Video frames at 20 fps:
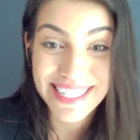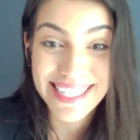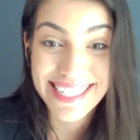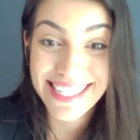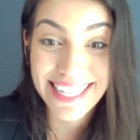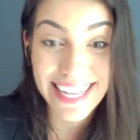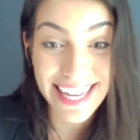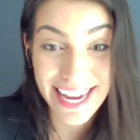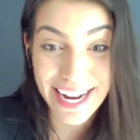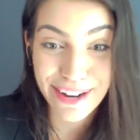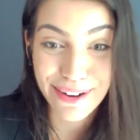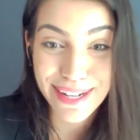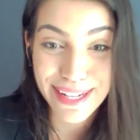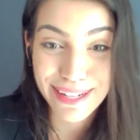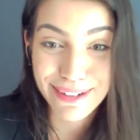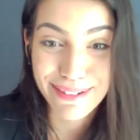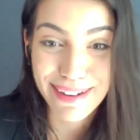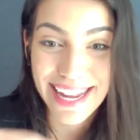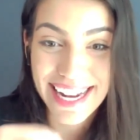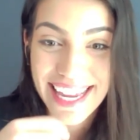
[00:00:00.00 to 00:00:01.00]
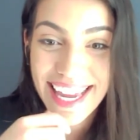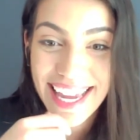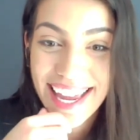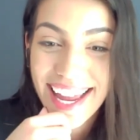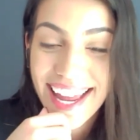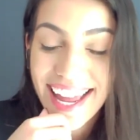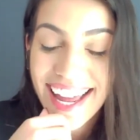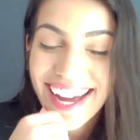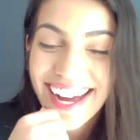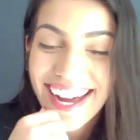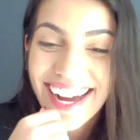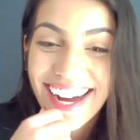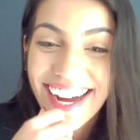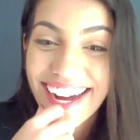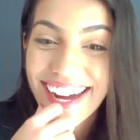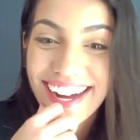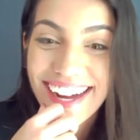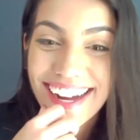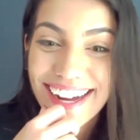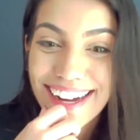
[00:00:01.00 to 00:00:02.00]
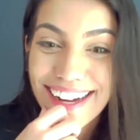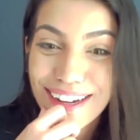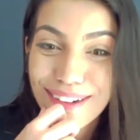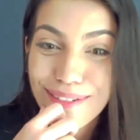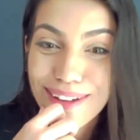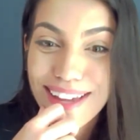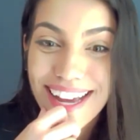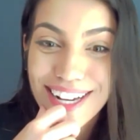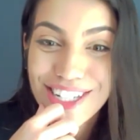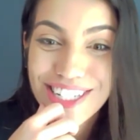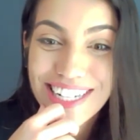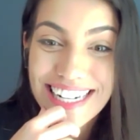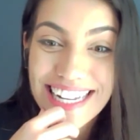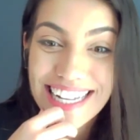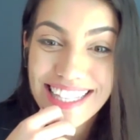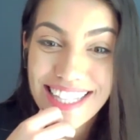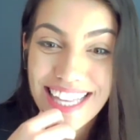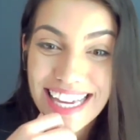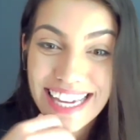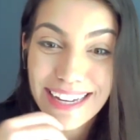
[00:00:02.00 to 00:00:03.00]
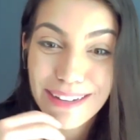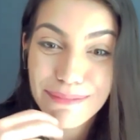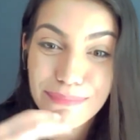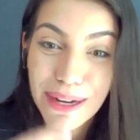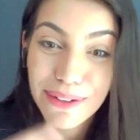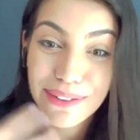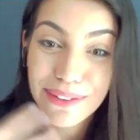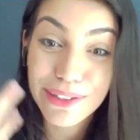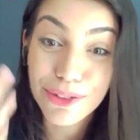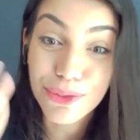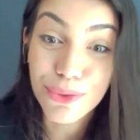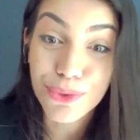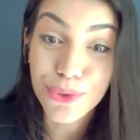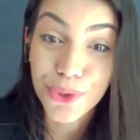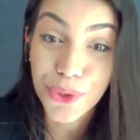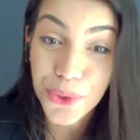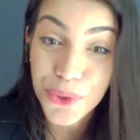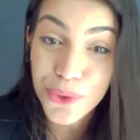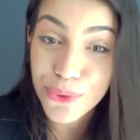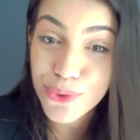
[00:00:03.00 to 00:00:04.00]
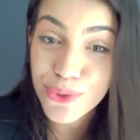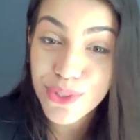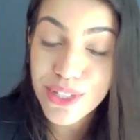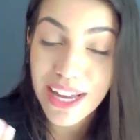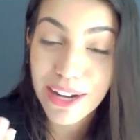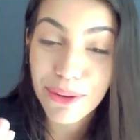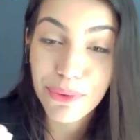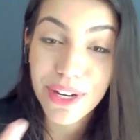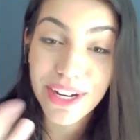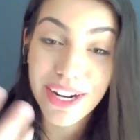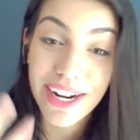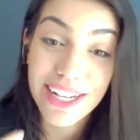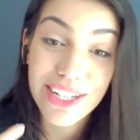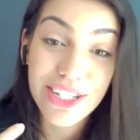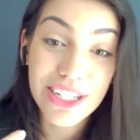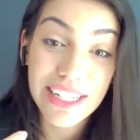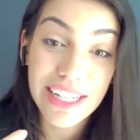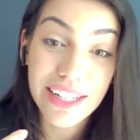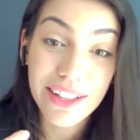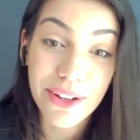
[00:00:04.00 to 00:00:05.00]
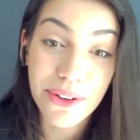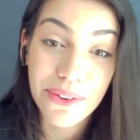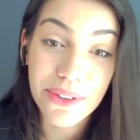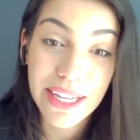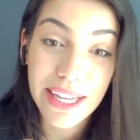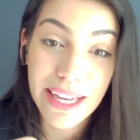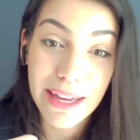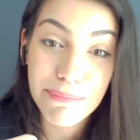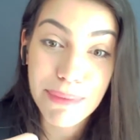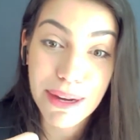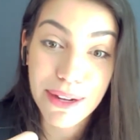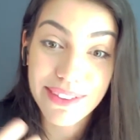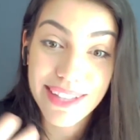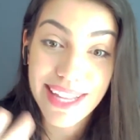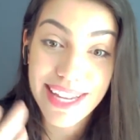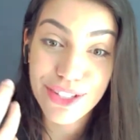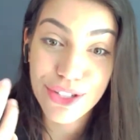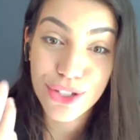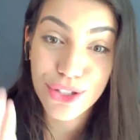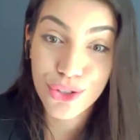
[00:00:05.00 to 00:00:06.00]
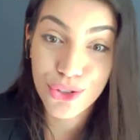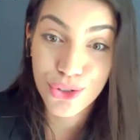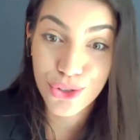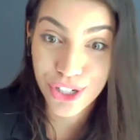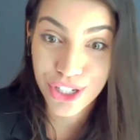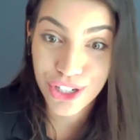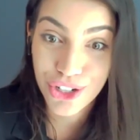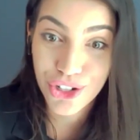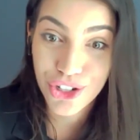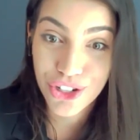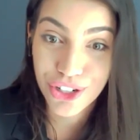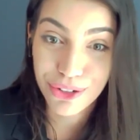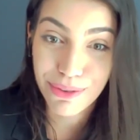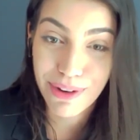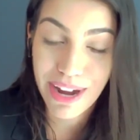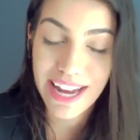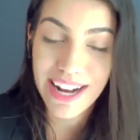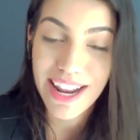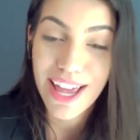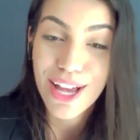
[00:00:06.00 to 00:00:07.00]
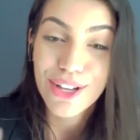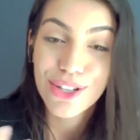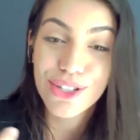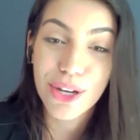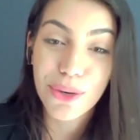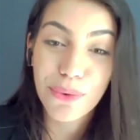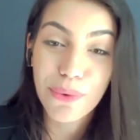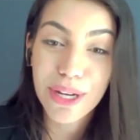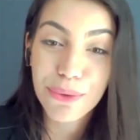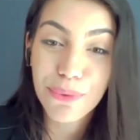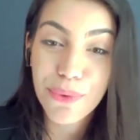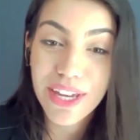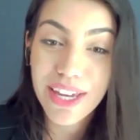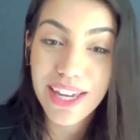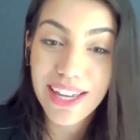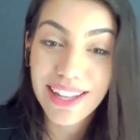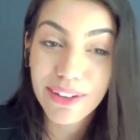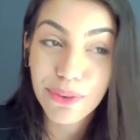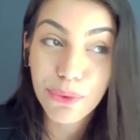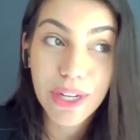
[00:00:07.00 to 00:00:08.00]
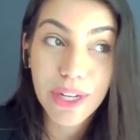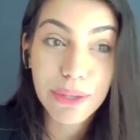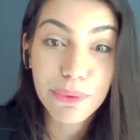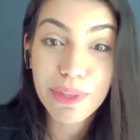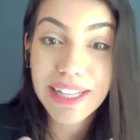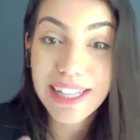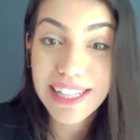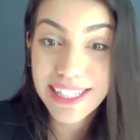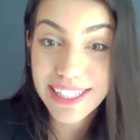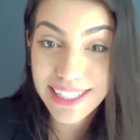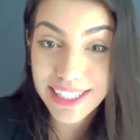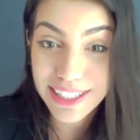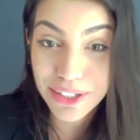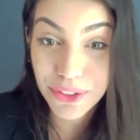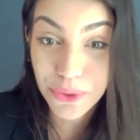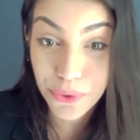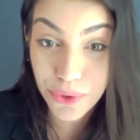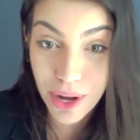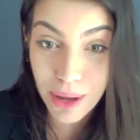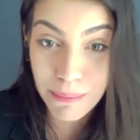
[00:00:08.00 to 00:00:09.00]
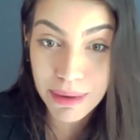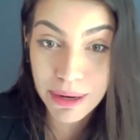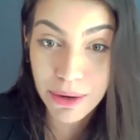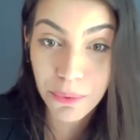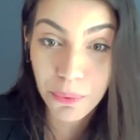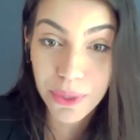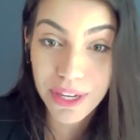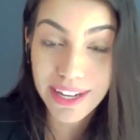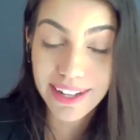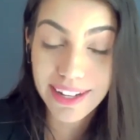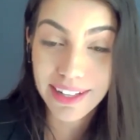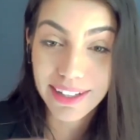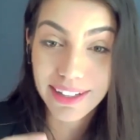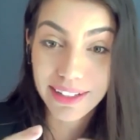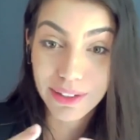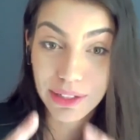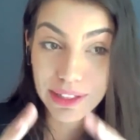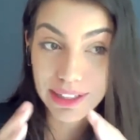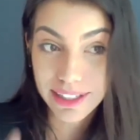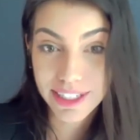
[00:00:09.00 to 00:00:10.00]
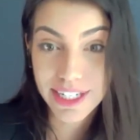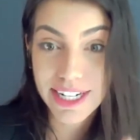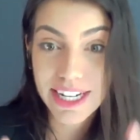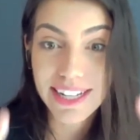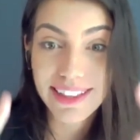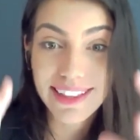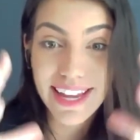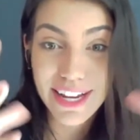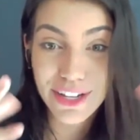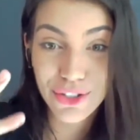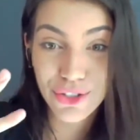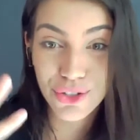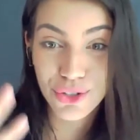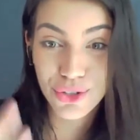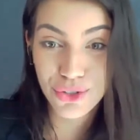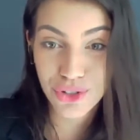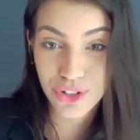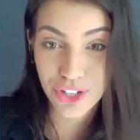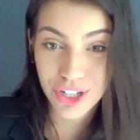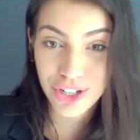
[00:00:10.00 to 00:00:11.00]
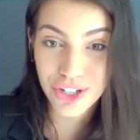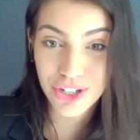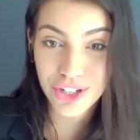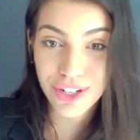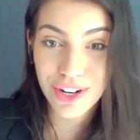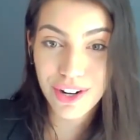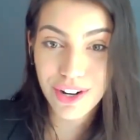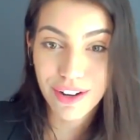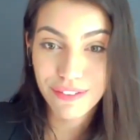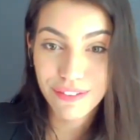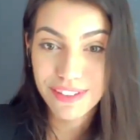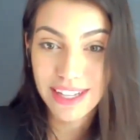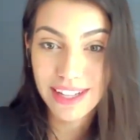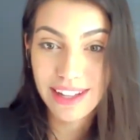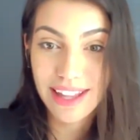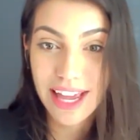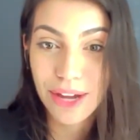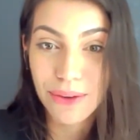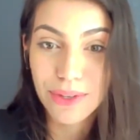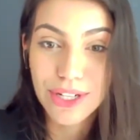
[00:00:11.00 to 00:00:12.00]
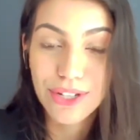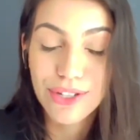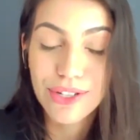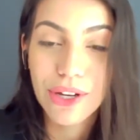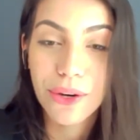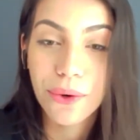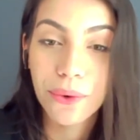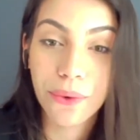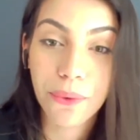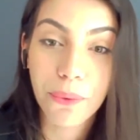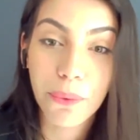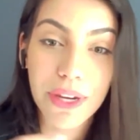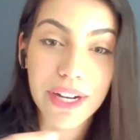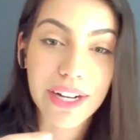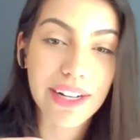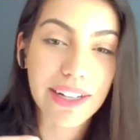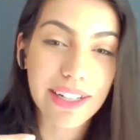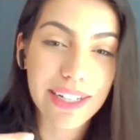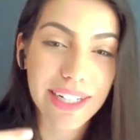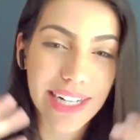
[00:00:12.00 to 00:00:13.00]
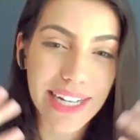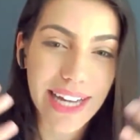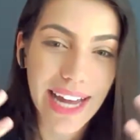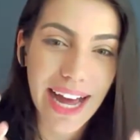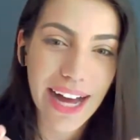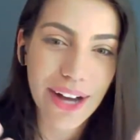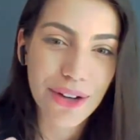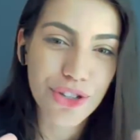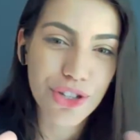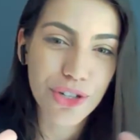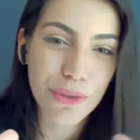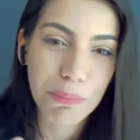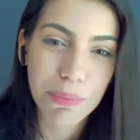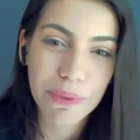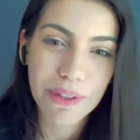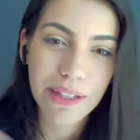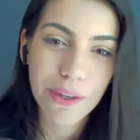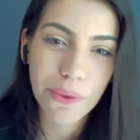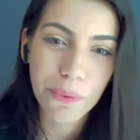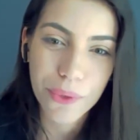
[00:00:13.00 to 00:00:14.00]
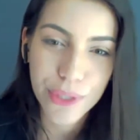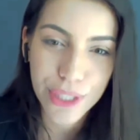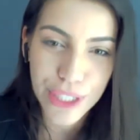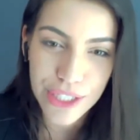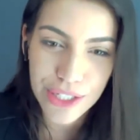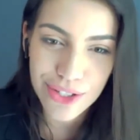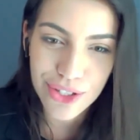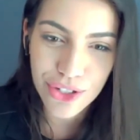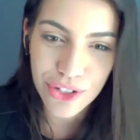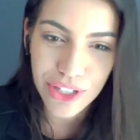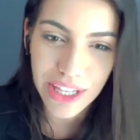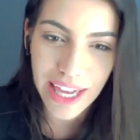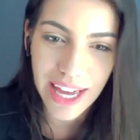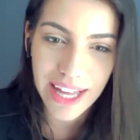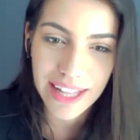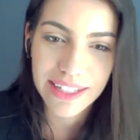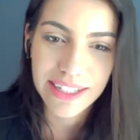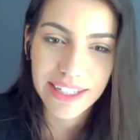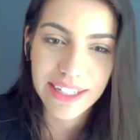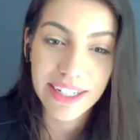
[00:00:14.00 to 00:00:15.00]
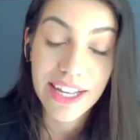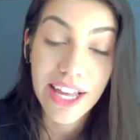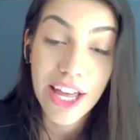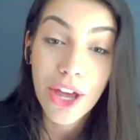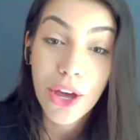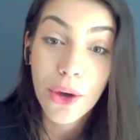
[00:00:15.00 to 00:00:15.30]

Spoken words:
scary already, we actually think about the rules, and we are actually talking about the structure, right? So when we learn grammar, we are learning the structure of the language. So we are learning how to put the words together.